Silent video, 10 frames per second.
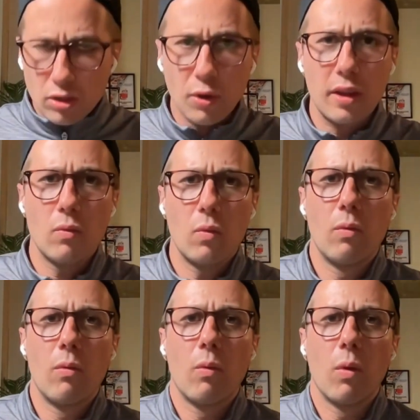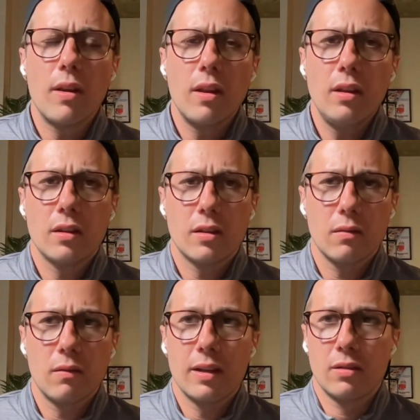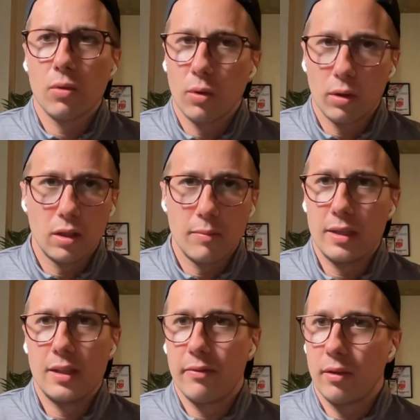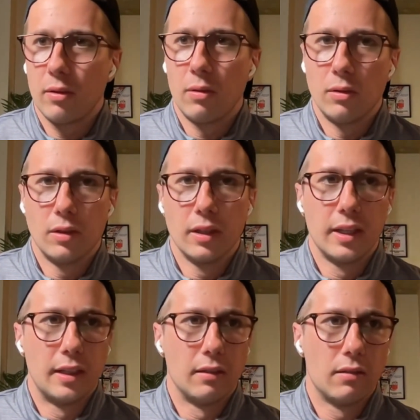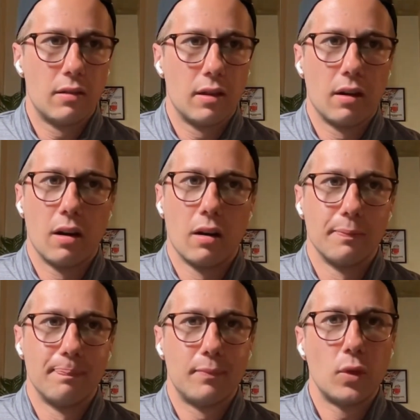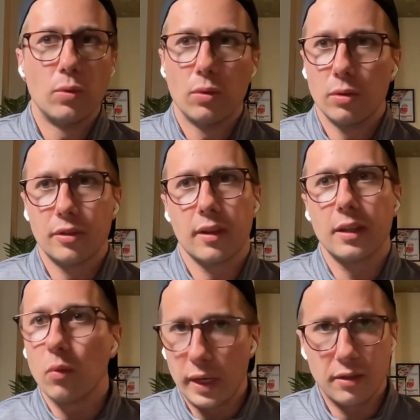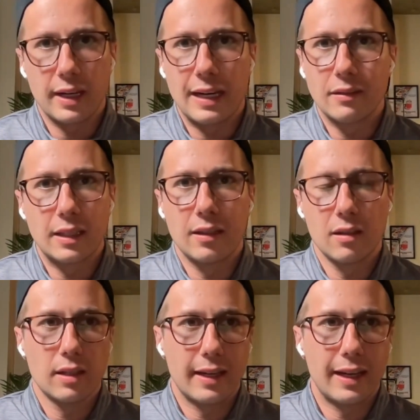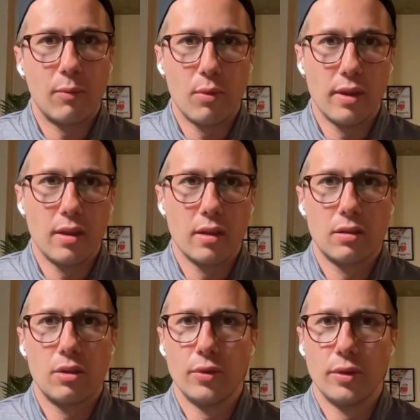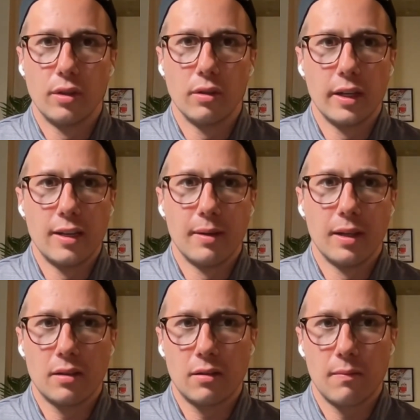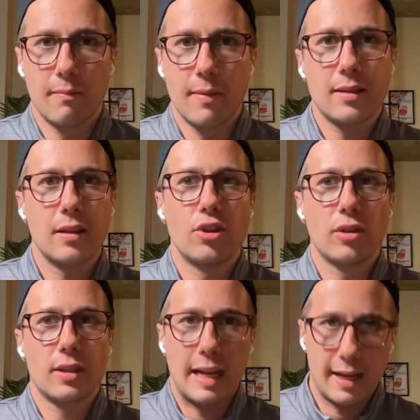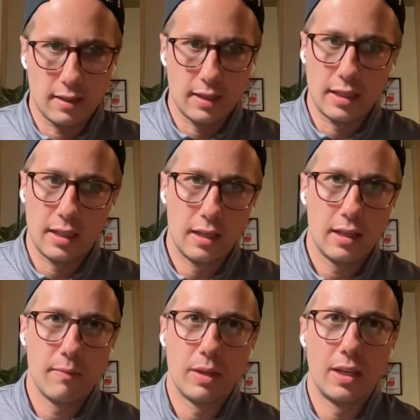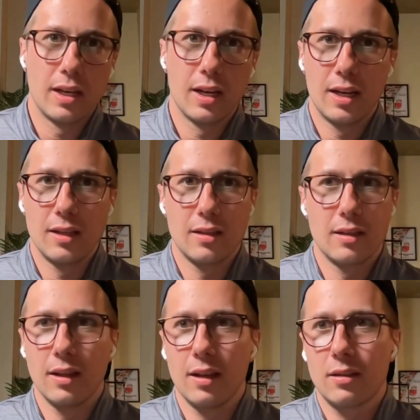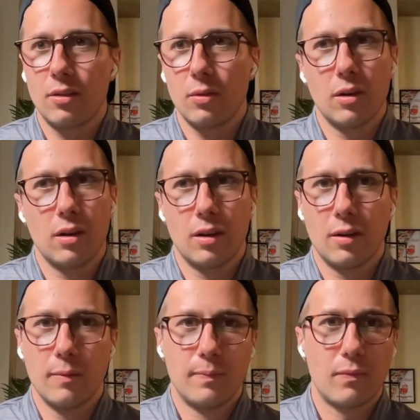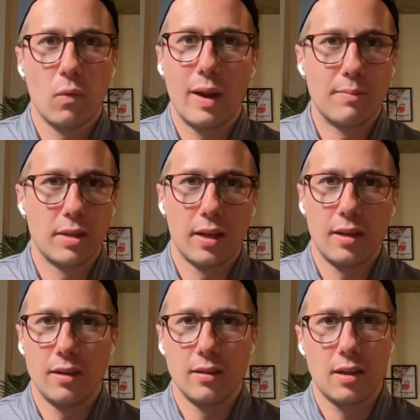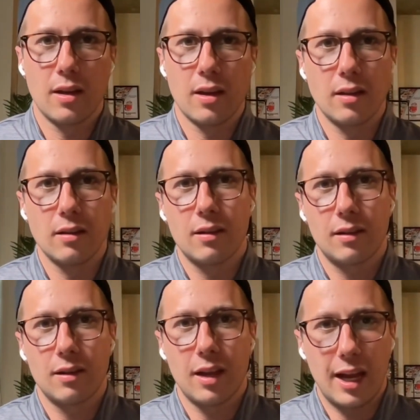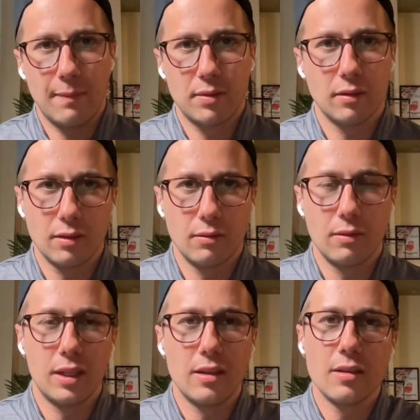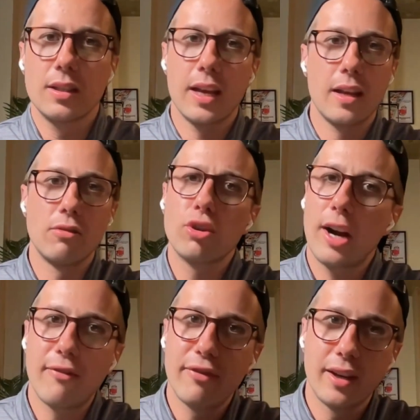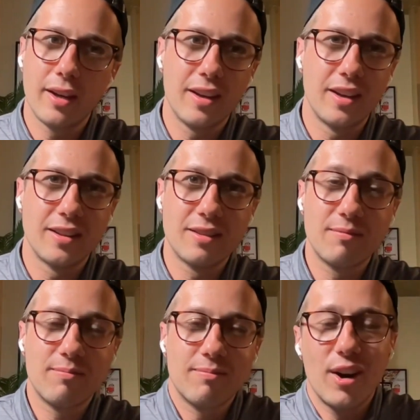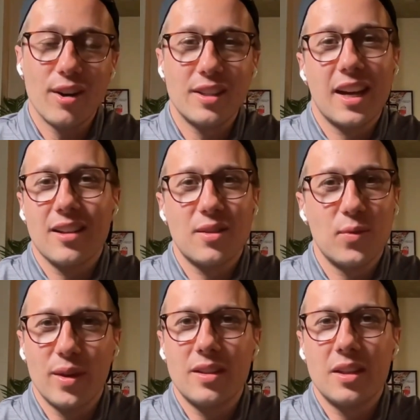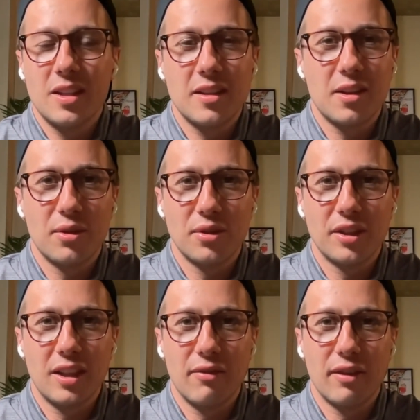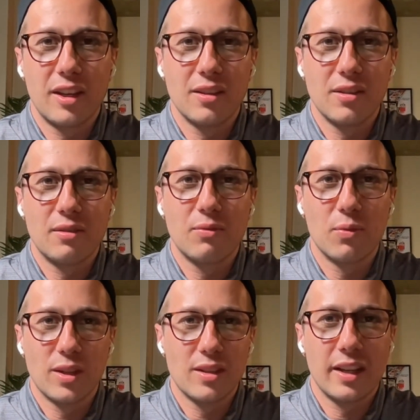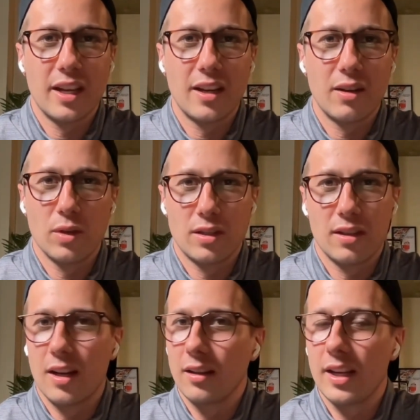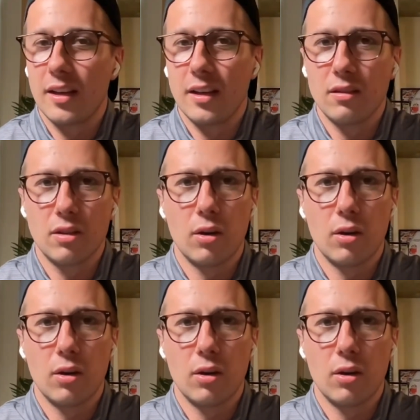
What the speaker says: So I think one thing that's historically been difficult, and there are tools like Winter out there that help with this to a degree, but it's message testing, because unless your website is getting absolute insane traffic, it's hard to test with statistical significance what's landing and what's not landing.